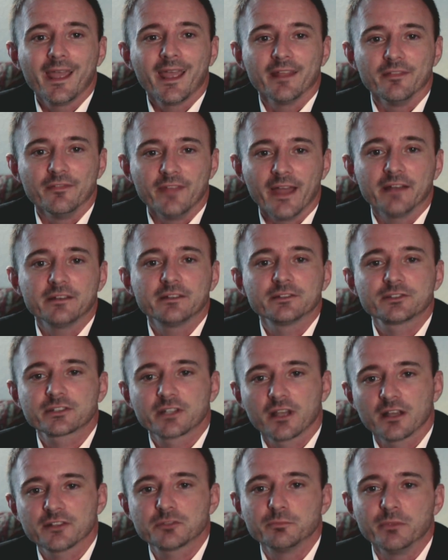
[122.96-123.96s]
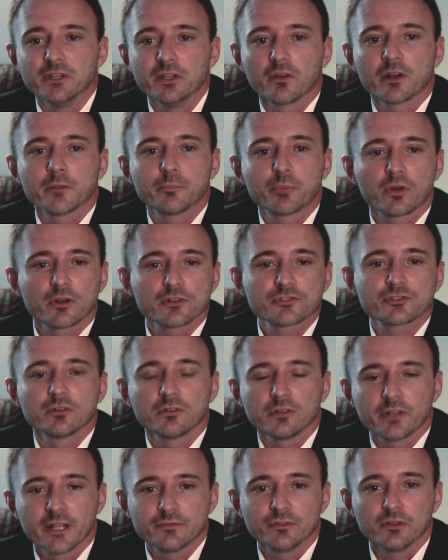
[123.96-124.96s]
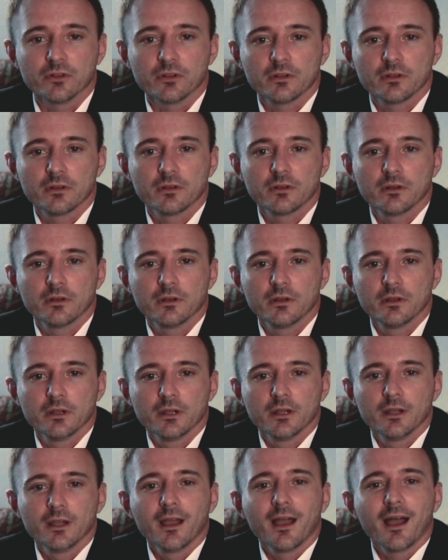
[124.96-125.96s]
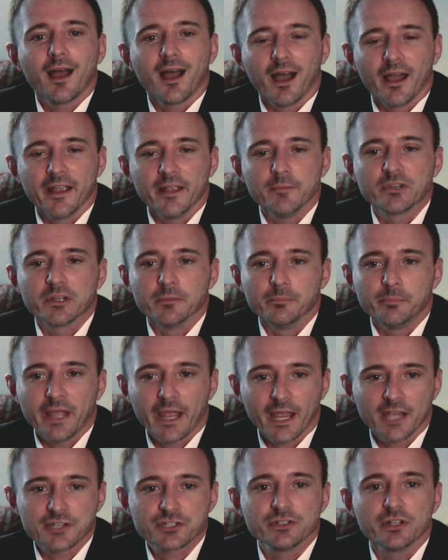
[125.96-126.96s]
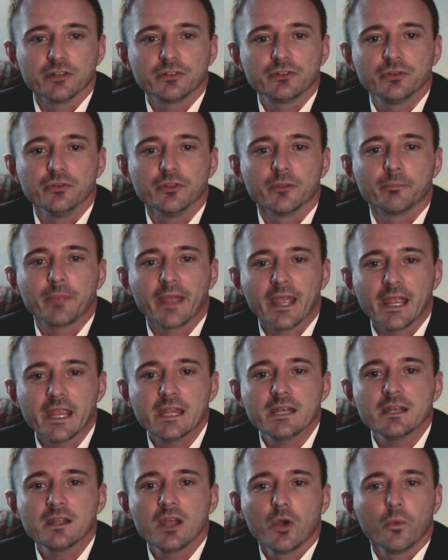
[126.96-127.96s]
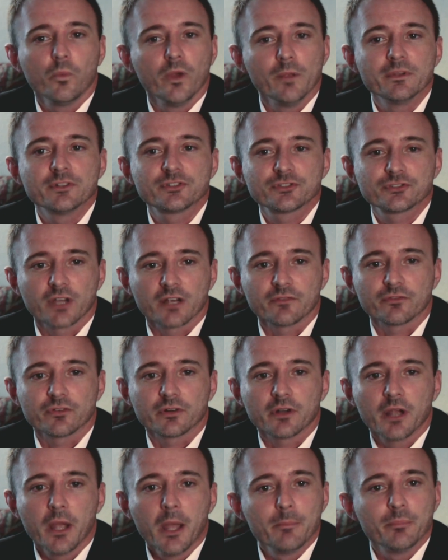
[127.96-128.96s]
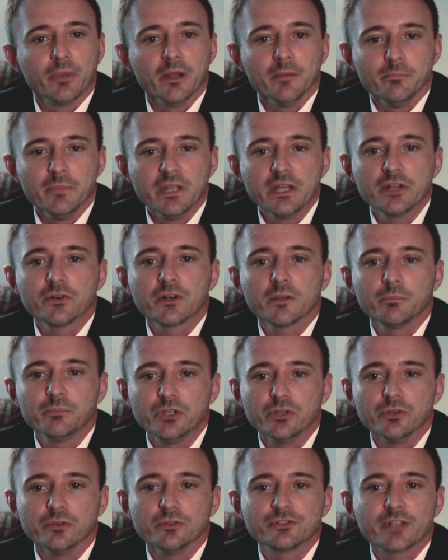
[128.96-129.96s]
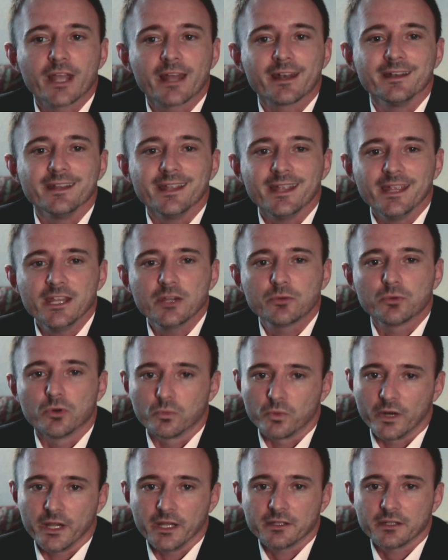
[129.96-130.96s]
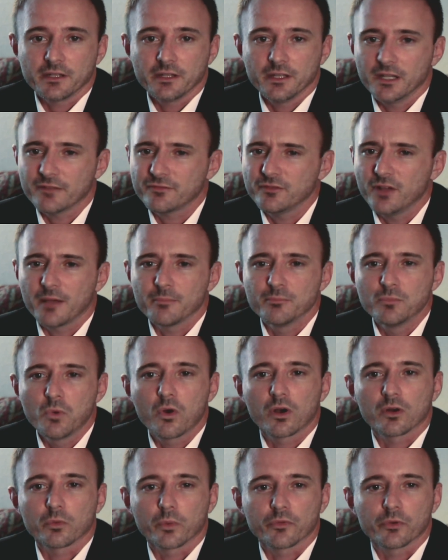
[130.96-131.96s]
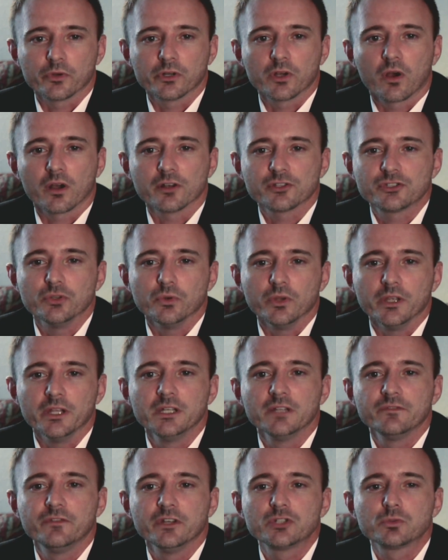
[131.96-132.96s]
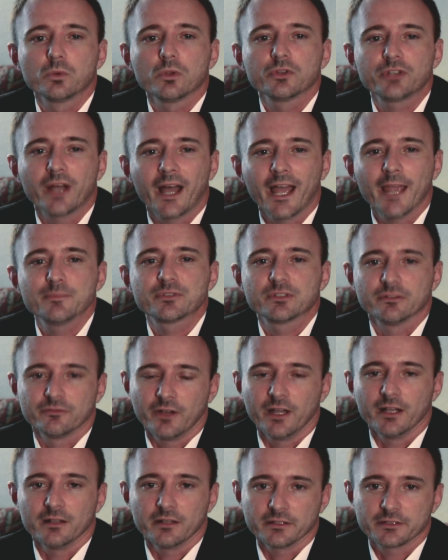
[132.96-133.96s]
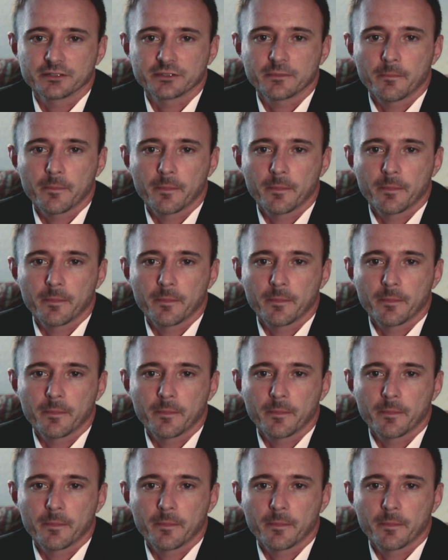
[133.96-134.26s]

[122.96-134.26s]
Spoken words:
and that disgusts me on a personal level. I am compassionate to the pain women suffer, but men are abused at an equal rate, if not more, with regards to individual types of violence.